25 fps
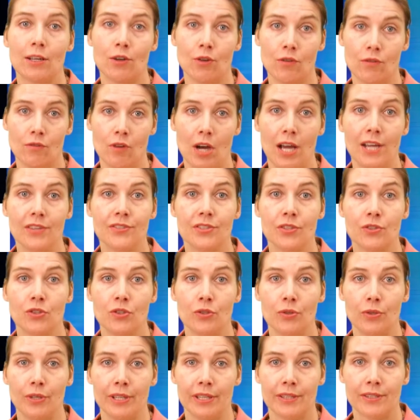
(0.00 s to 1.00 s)
Horizons
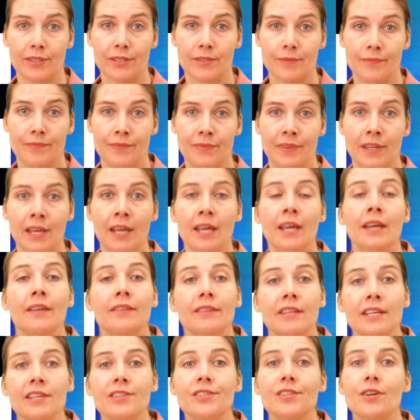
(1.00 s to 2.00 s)
units.
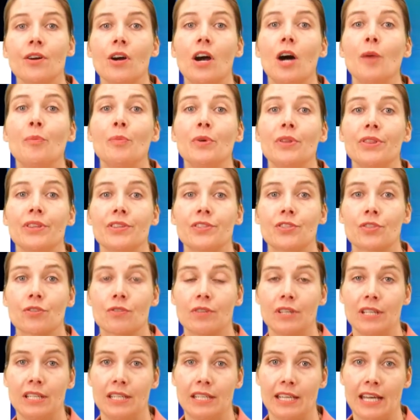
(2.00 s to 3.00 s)
These are up on the
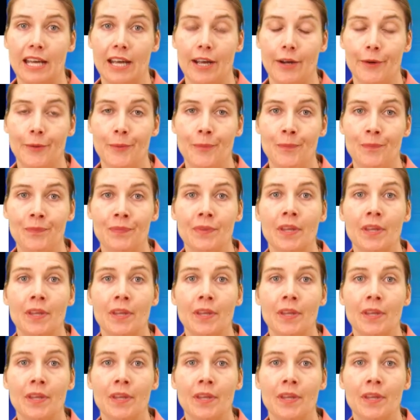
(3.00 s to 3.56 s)
screen now.